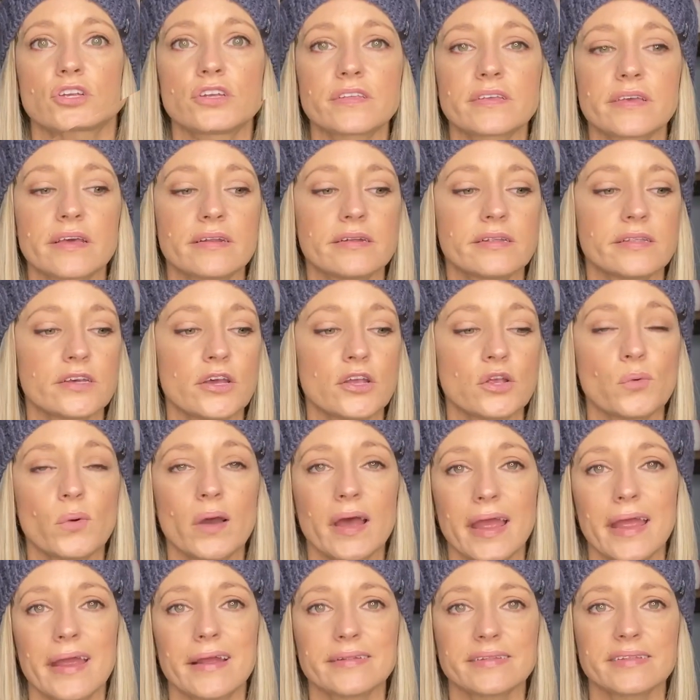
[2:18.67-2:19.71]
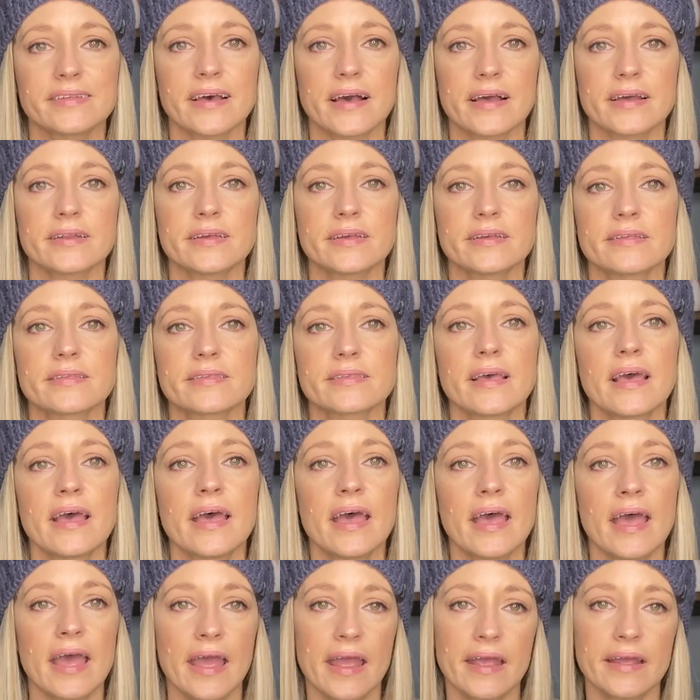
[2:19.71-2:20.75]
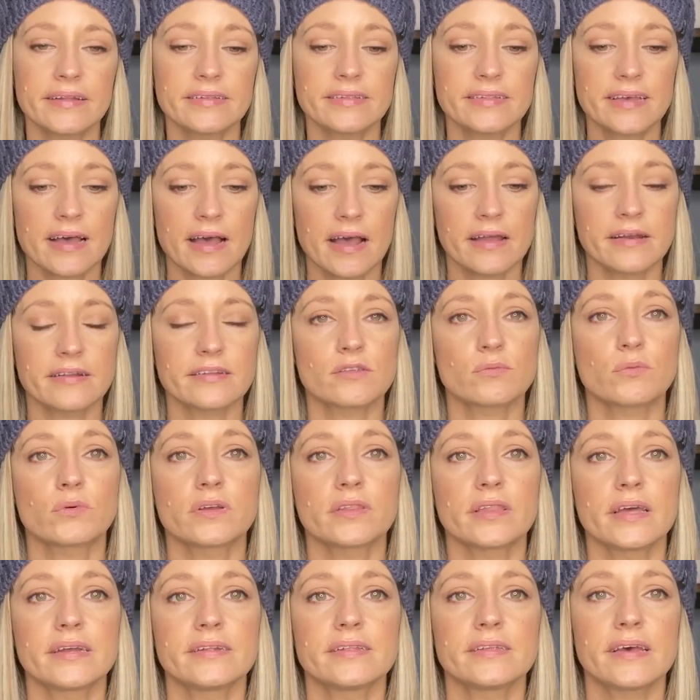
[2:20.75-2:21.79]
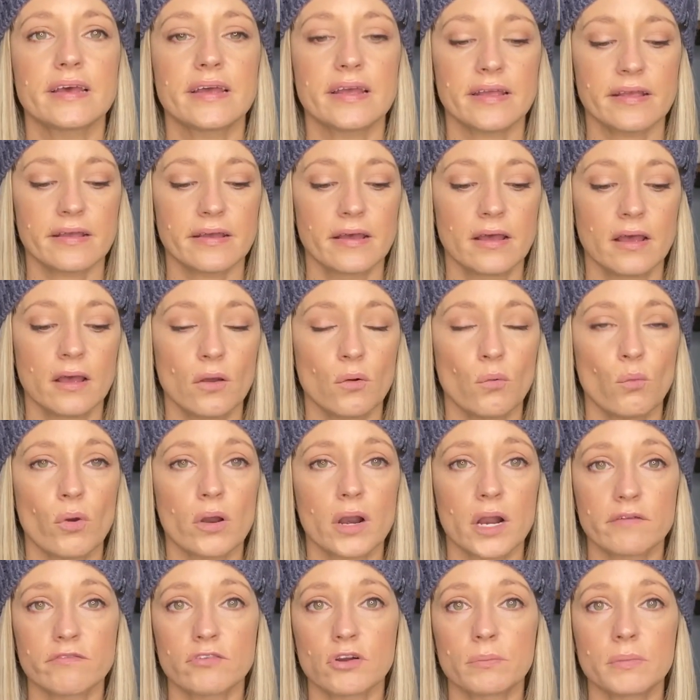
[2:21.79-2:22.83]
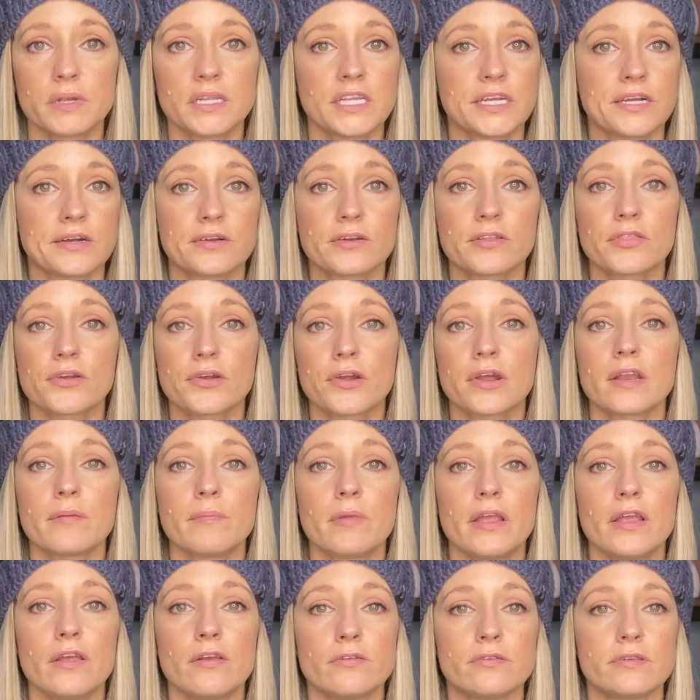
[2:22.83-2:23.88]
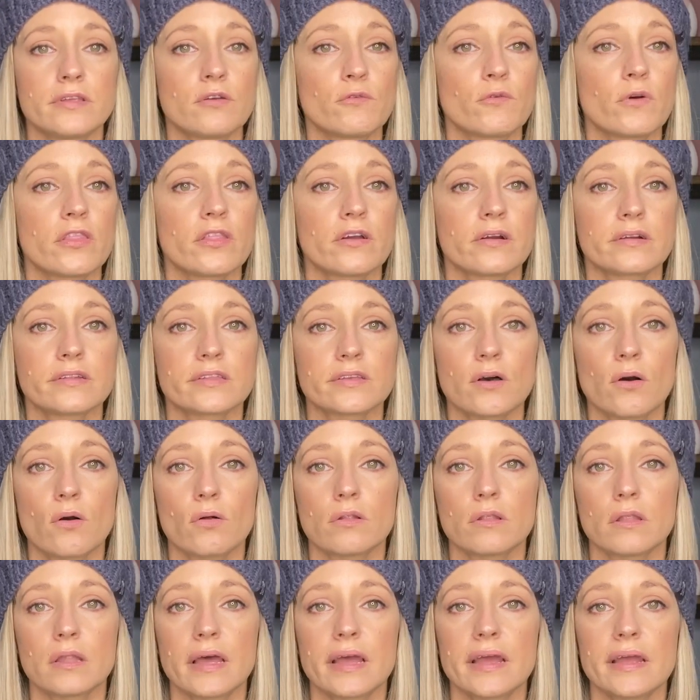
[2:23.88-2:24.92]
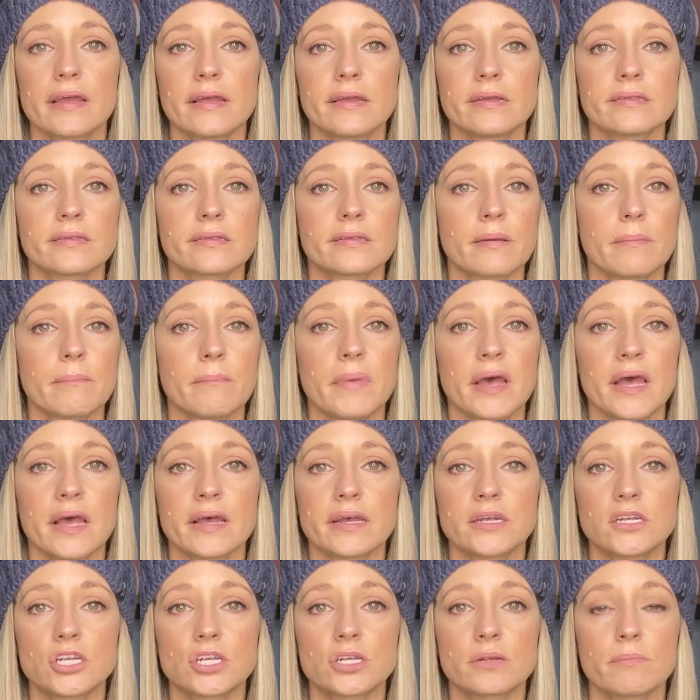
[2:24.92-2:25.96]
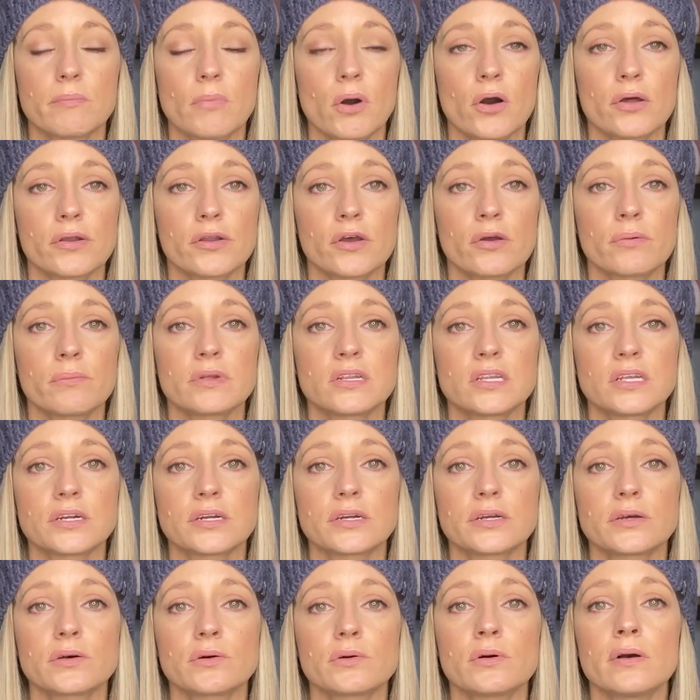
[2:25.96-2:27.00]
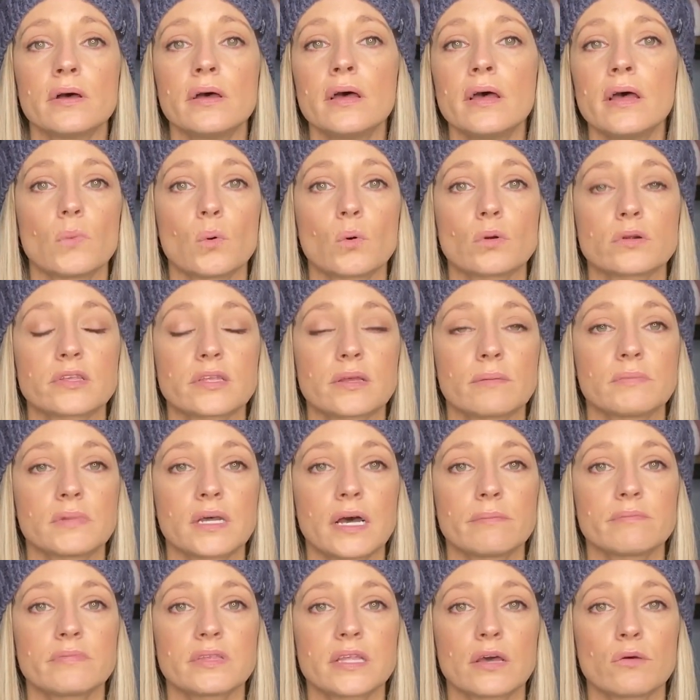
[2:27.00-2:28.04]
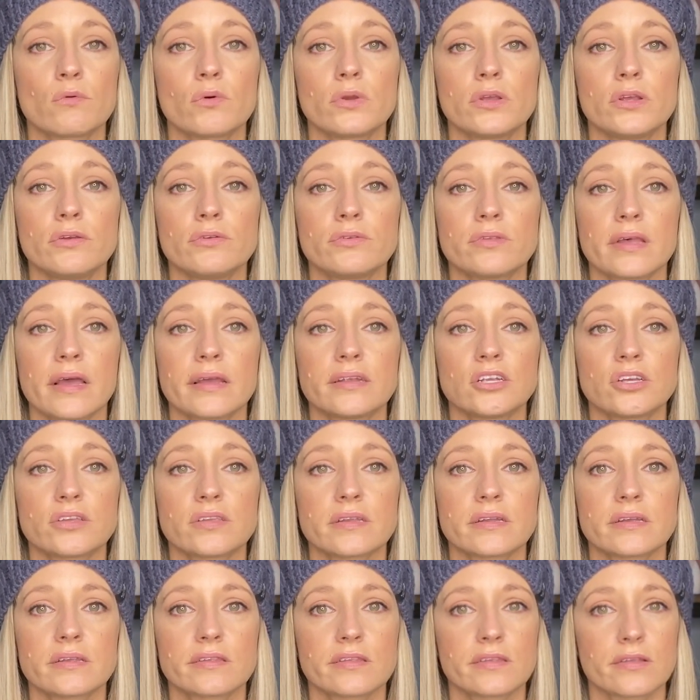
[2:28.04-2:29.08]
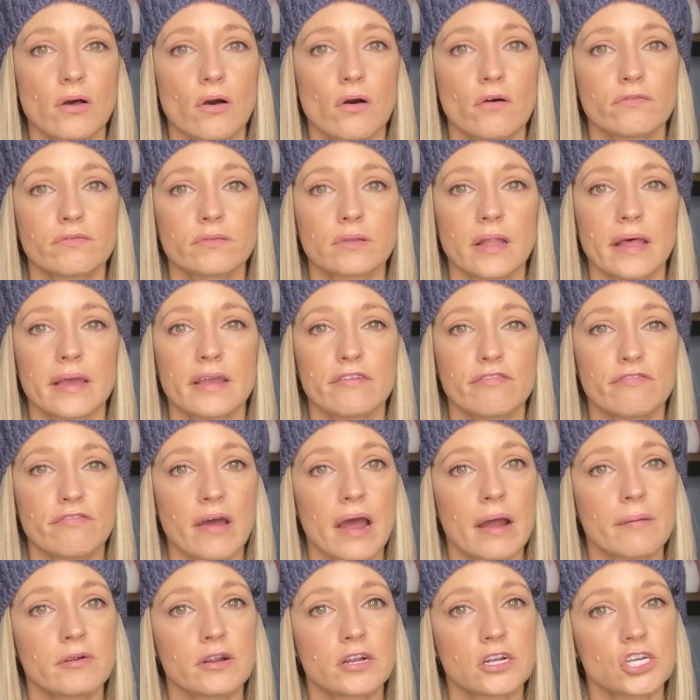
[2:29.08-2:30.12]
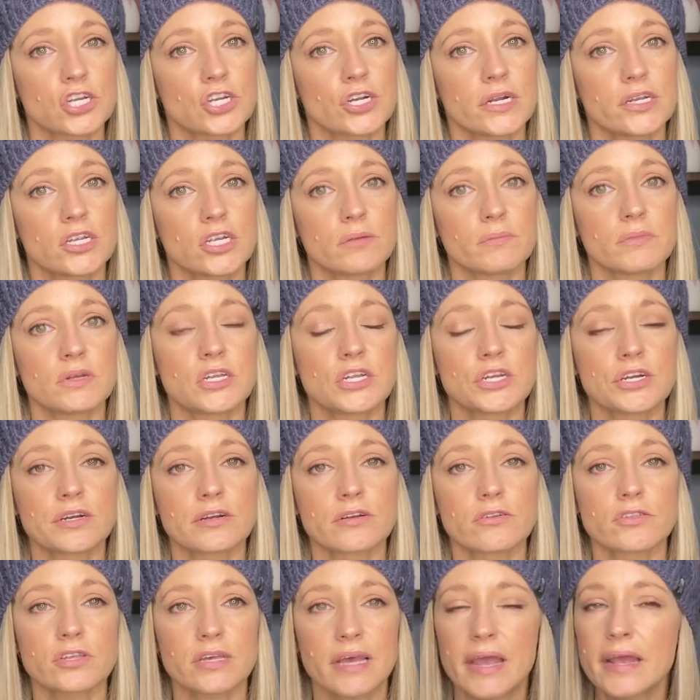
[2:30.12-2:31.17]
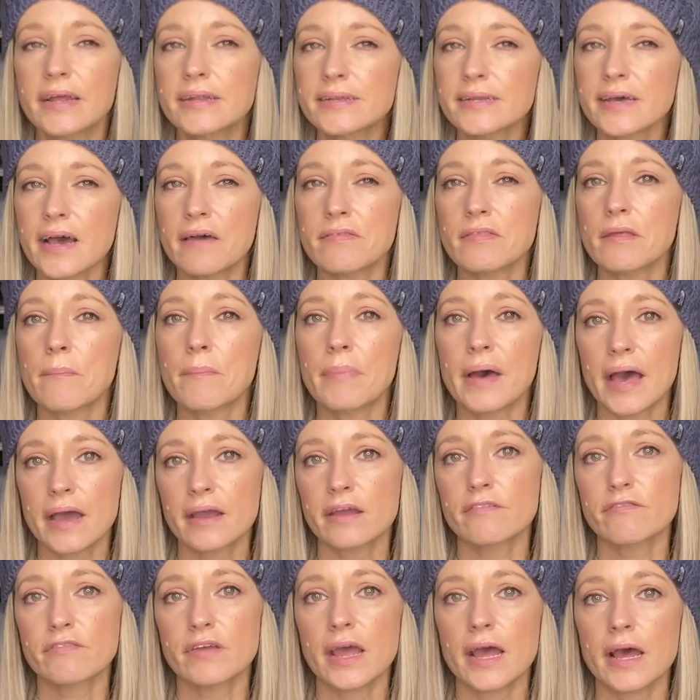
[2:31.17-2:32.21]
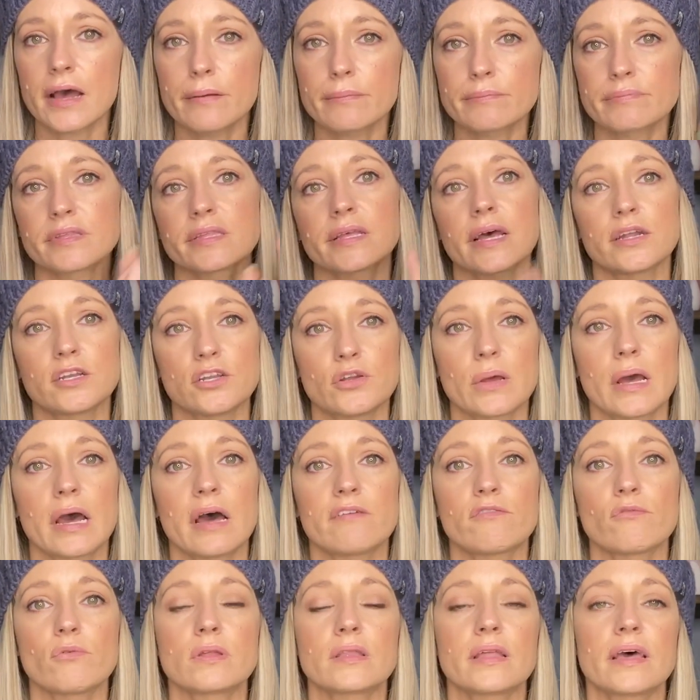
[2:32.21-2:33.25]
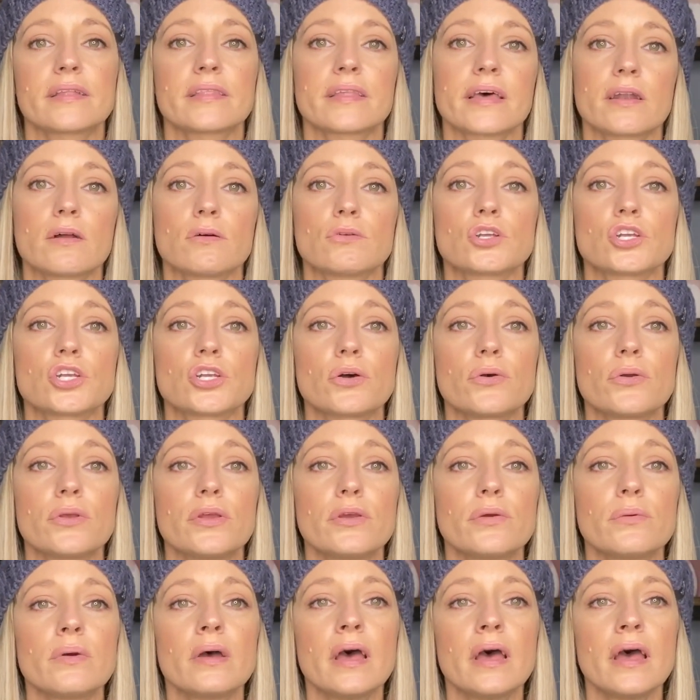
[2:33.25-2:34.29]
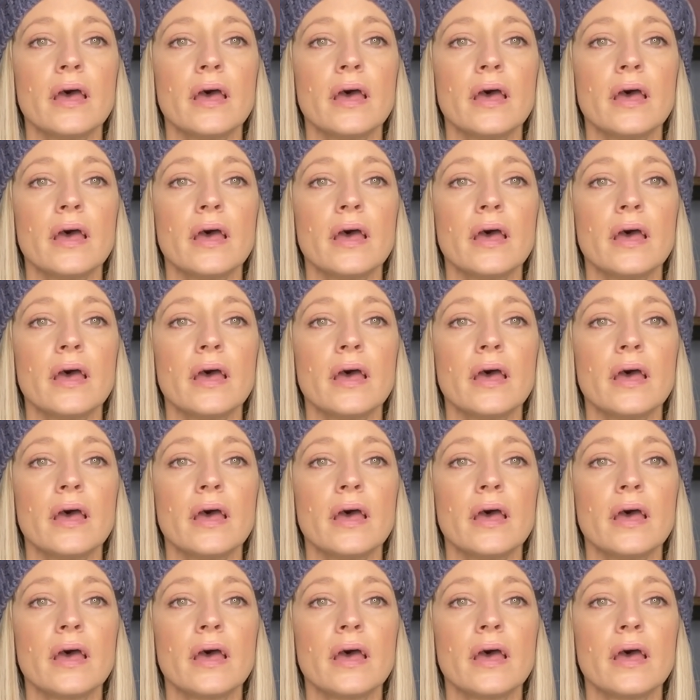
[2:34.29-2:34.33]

going to tell you what hand-tied is. Hand-tied is where they take whatever material they're going to be using, whether it's all lace, mesh, mono material, or sometimes they will use just a soft like fabric stretchy material to hand tie in the back of caps. I do have one like that, I'll show you.